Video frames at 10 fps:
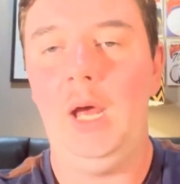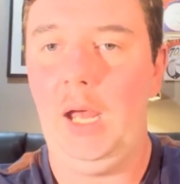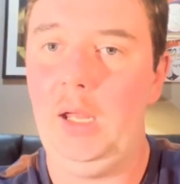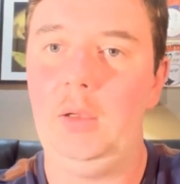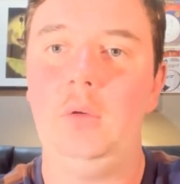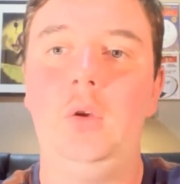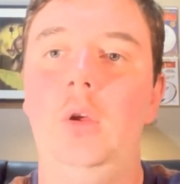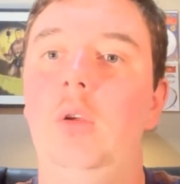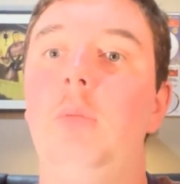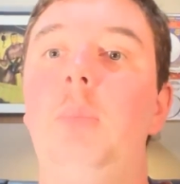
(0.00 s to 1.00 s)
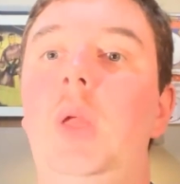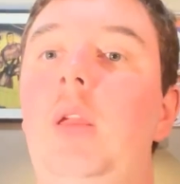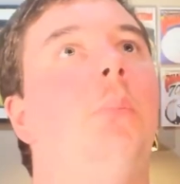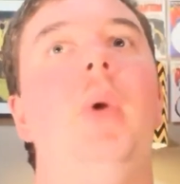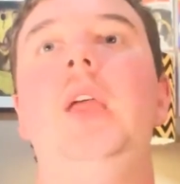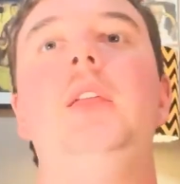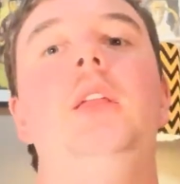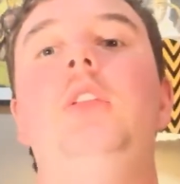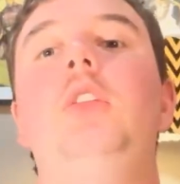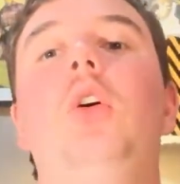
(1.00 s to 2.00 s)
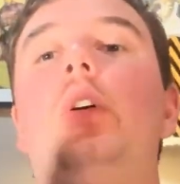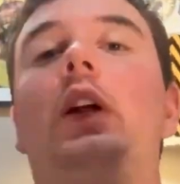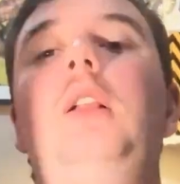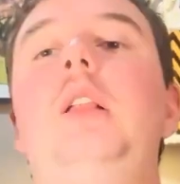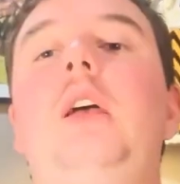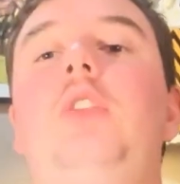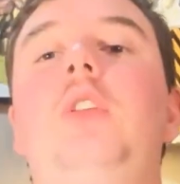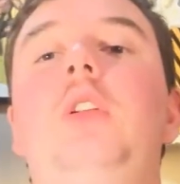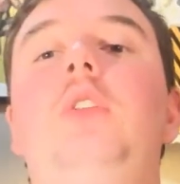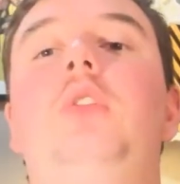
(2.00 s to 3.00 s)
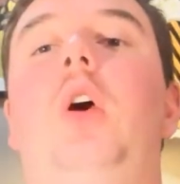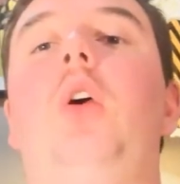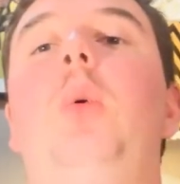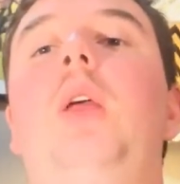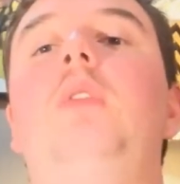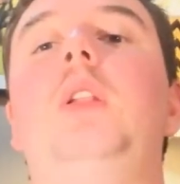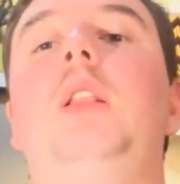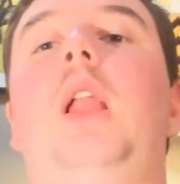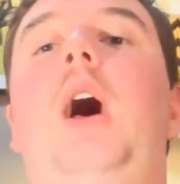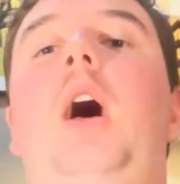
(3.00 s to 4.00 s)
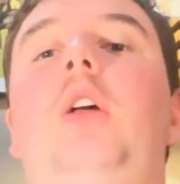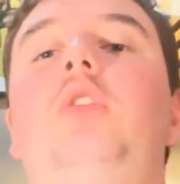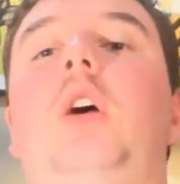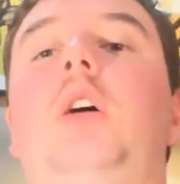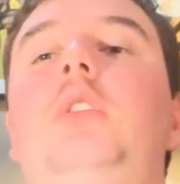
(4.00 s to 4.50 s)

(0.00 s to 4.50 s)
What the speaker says: and you can be making your collection grow even larger.